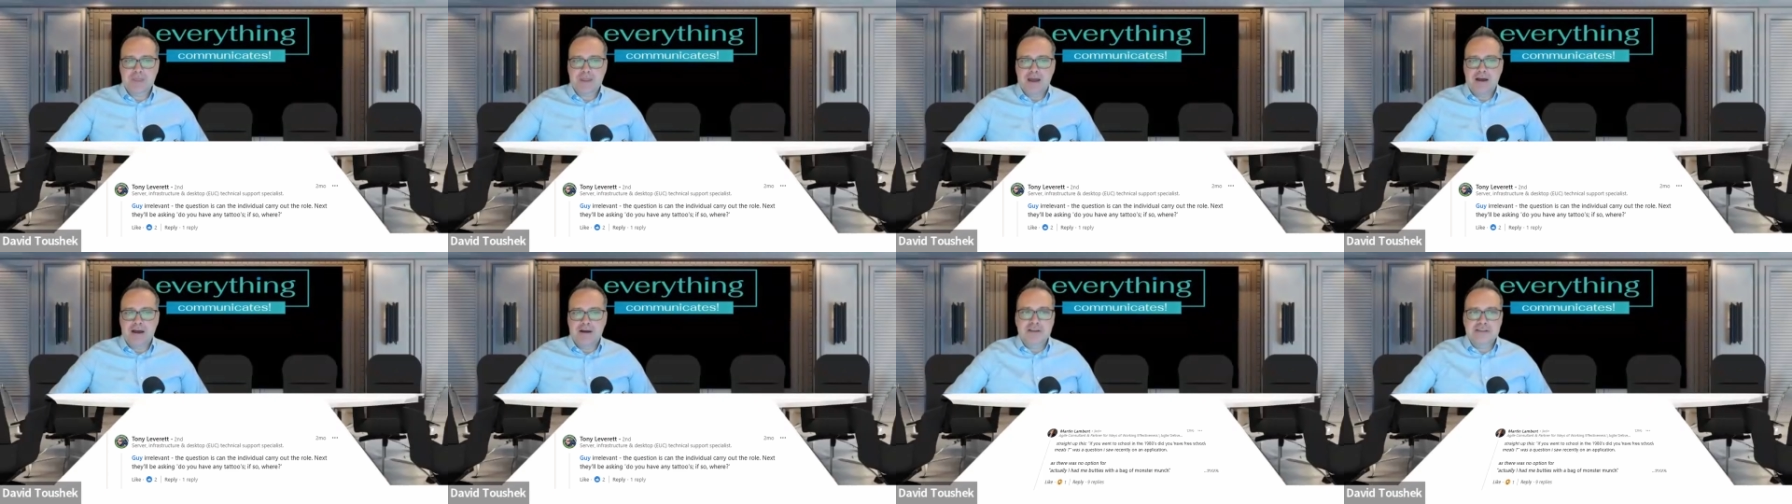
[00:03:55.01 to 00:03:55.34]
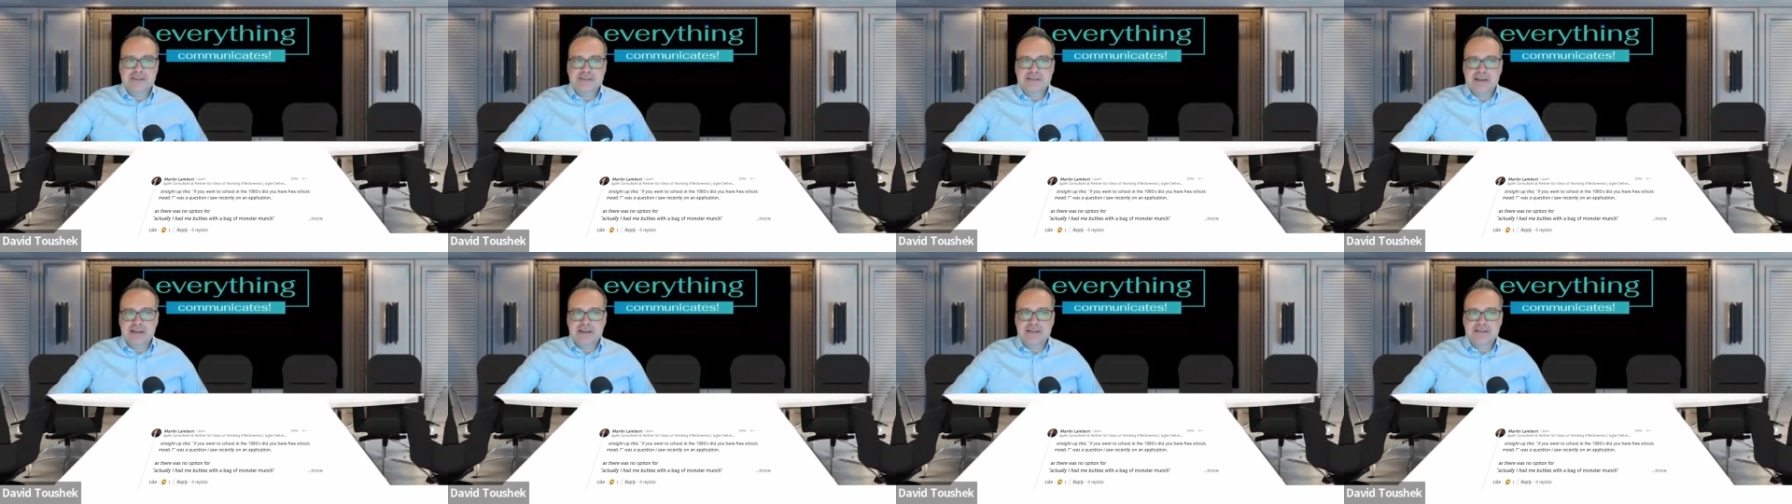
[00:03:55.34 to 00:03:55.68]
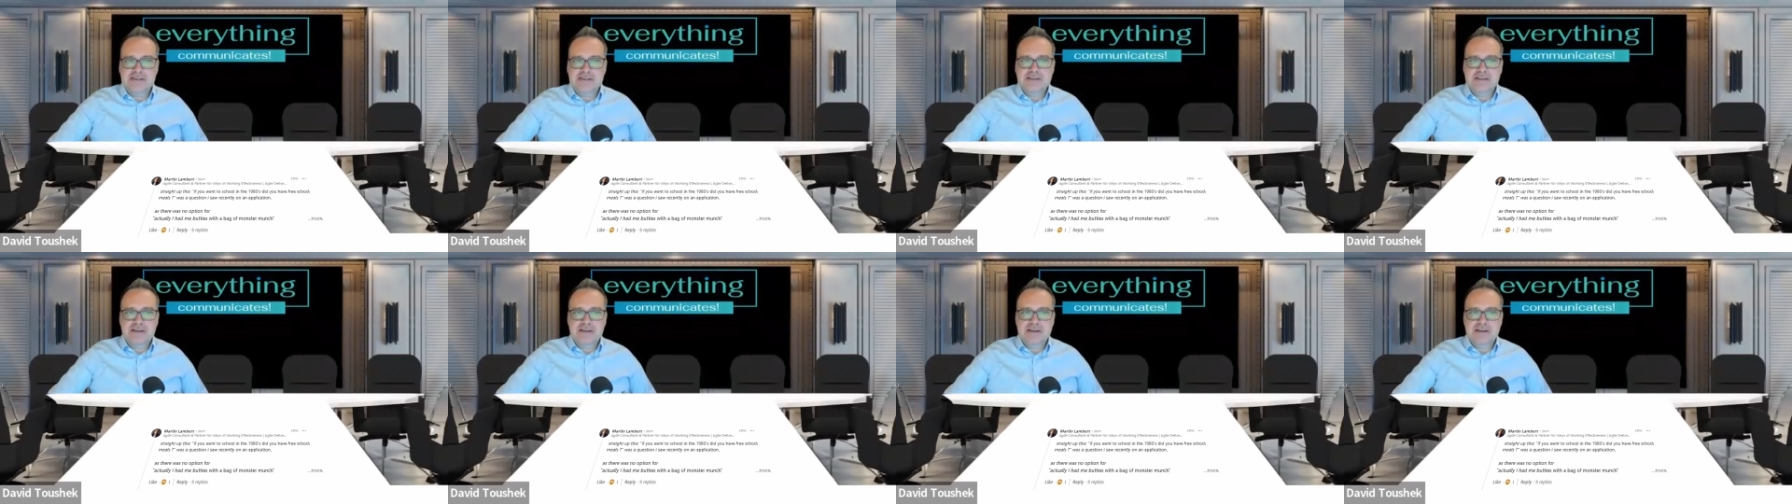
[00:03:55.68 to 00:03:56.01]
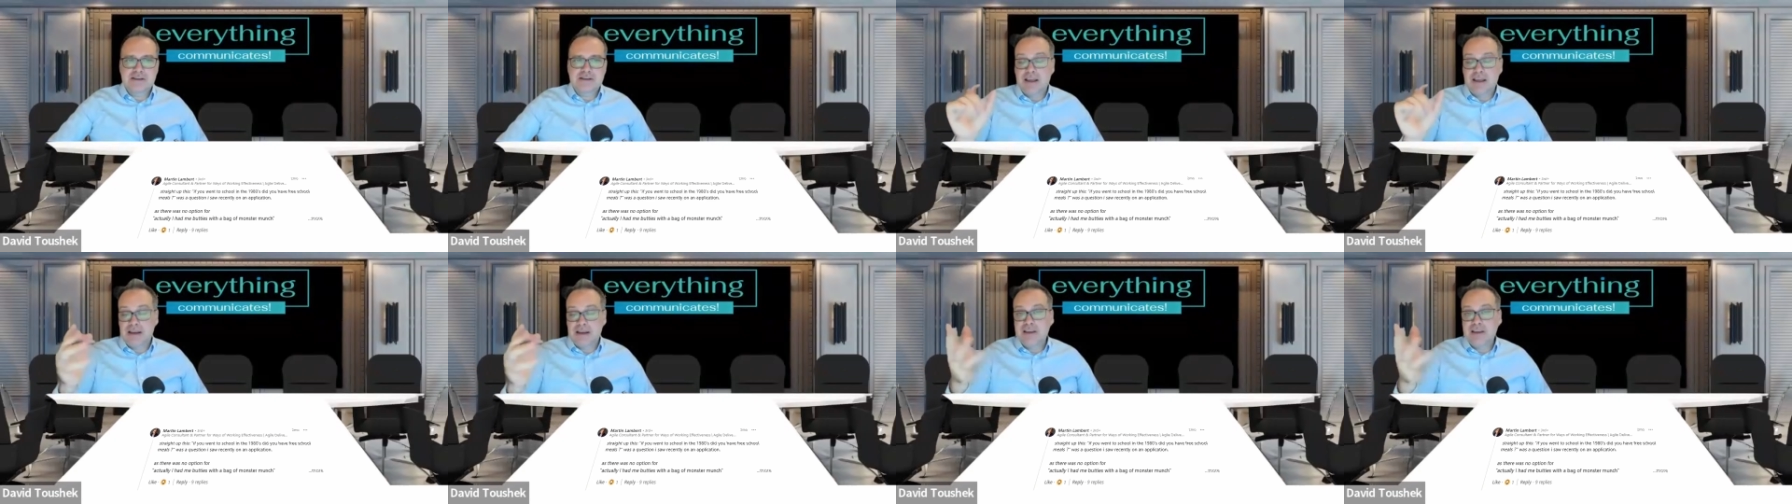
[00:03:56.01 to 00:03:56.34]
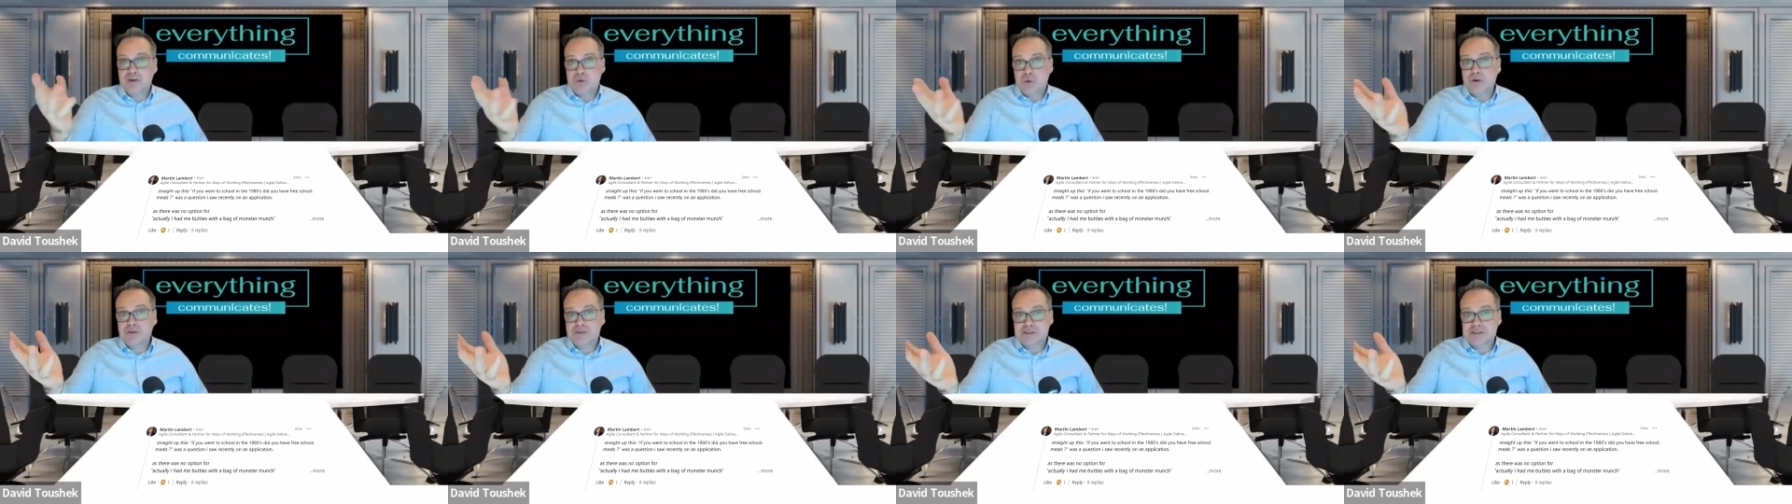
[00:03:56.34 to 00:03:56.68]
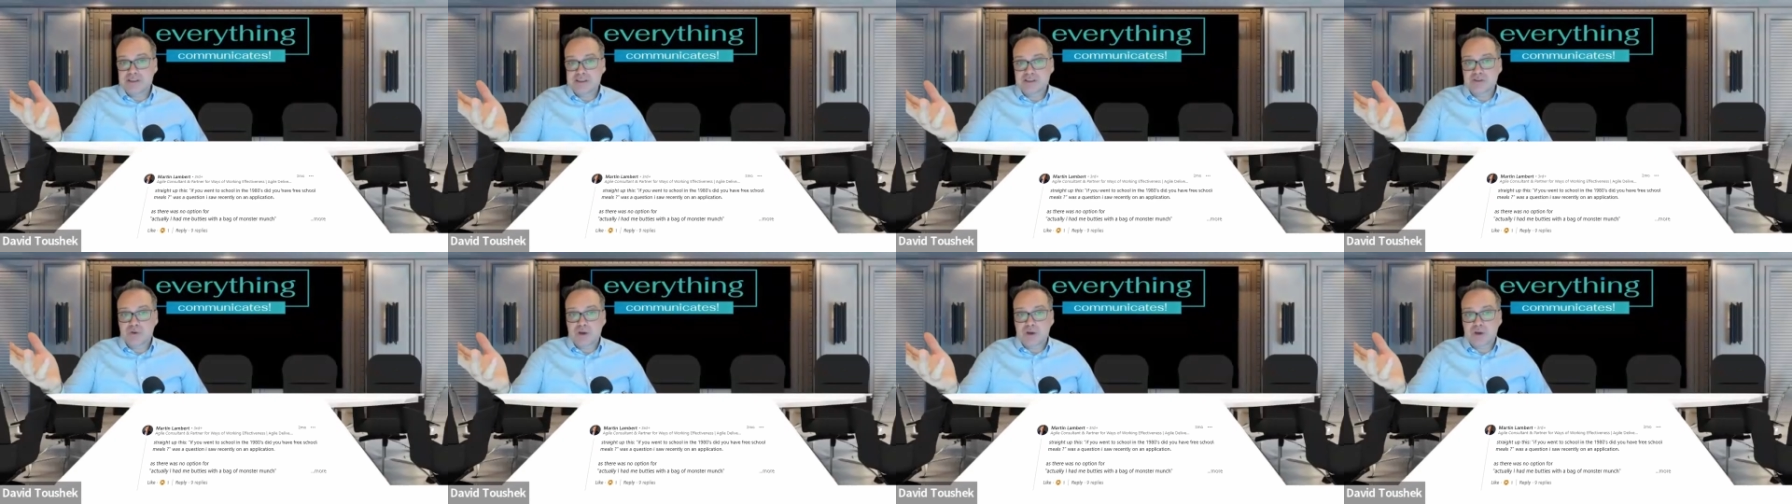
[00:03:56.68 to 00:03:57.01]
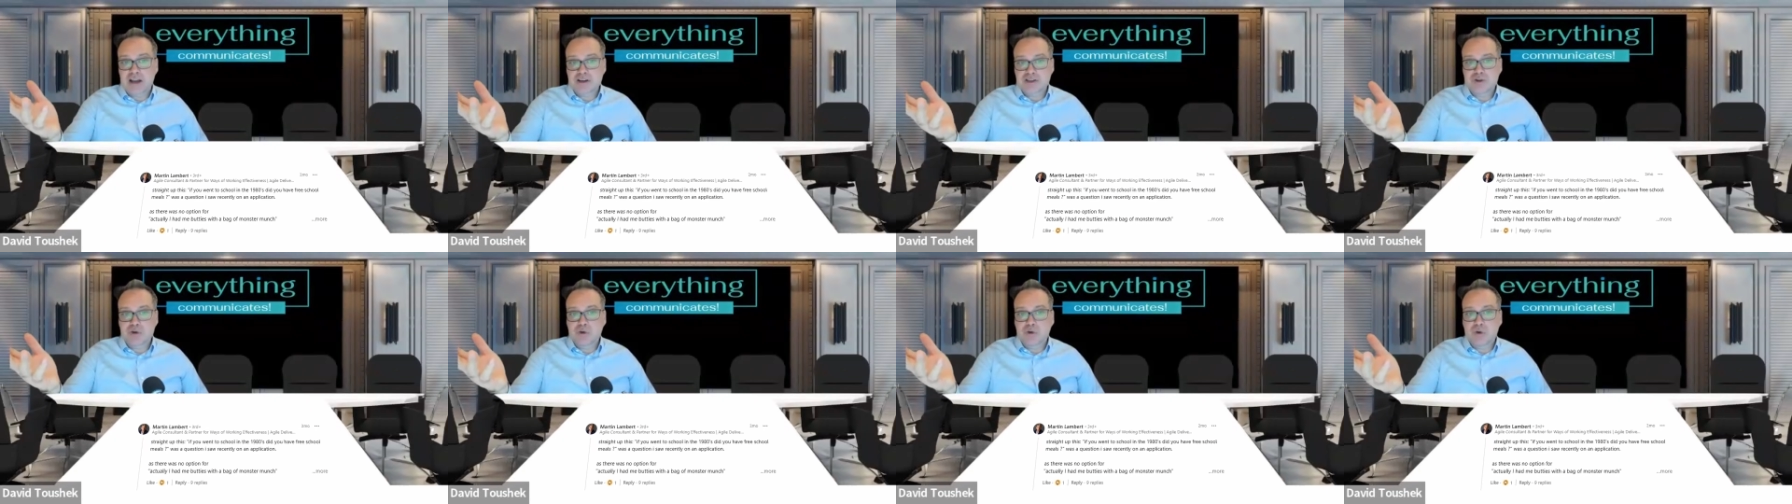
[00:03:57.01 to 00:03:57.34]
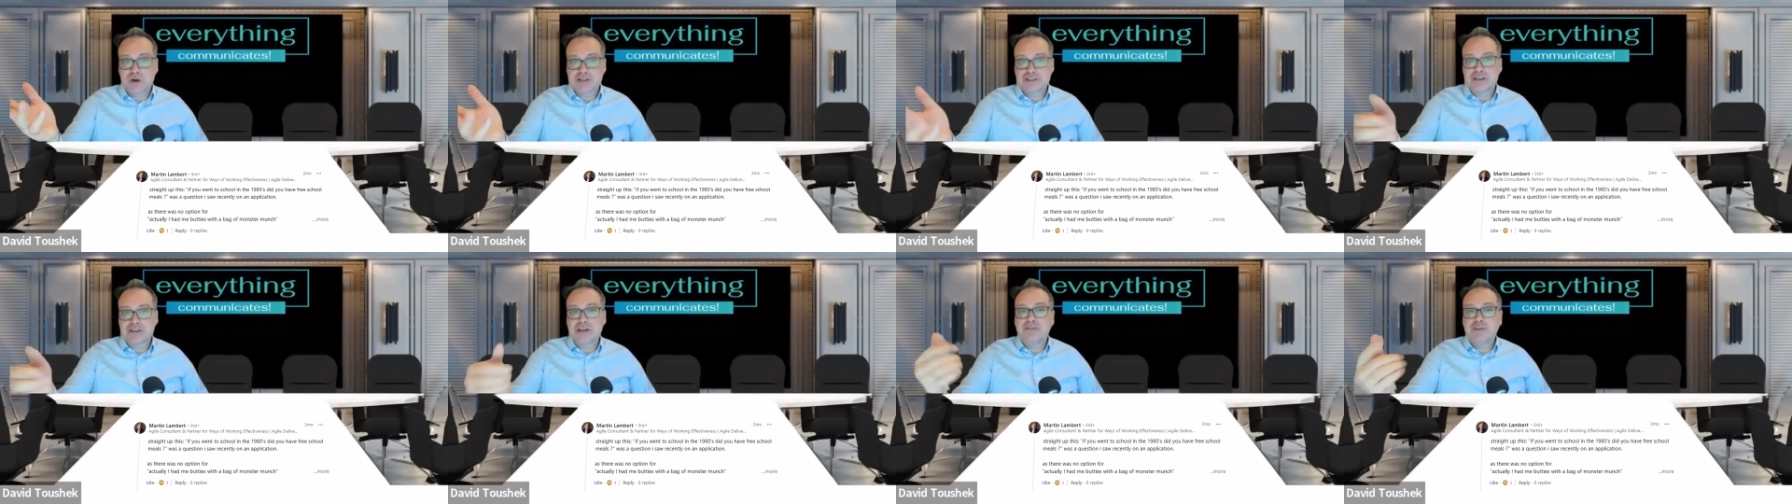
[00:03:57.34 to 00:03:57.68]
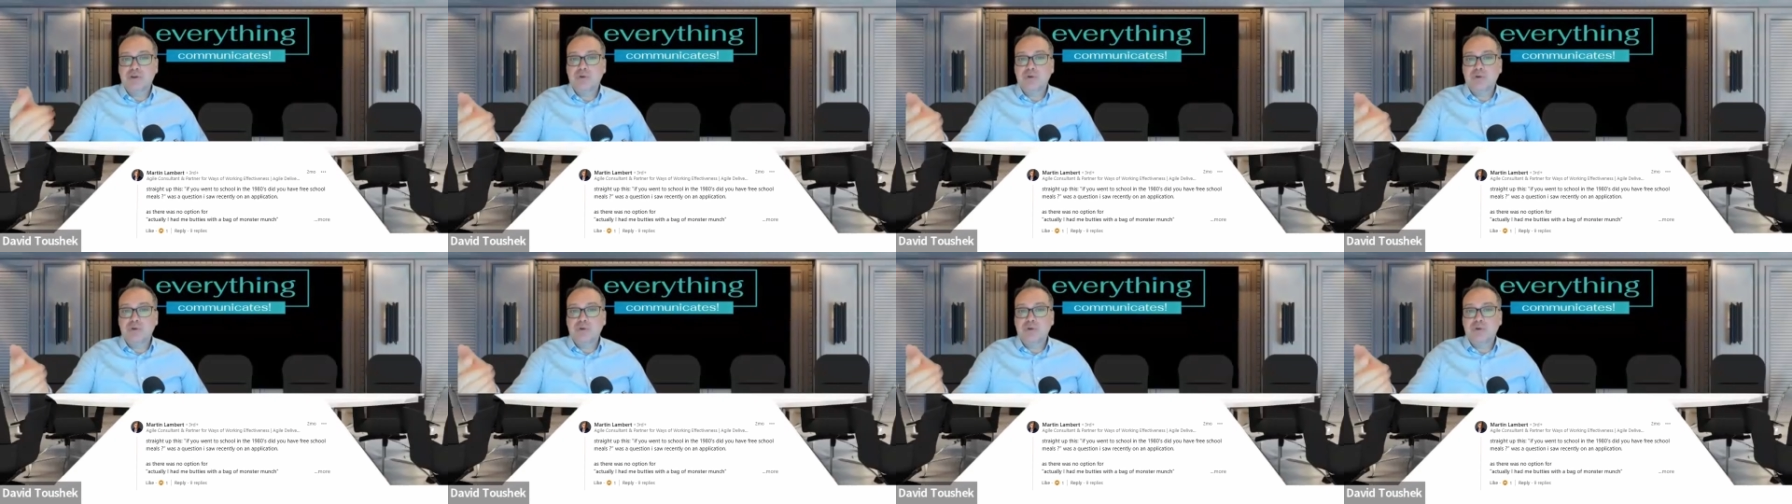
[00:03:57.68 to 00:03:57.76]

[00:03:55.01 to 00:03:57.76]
Martin says, and he quotes this actual question,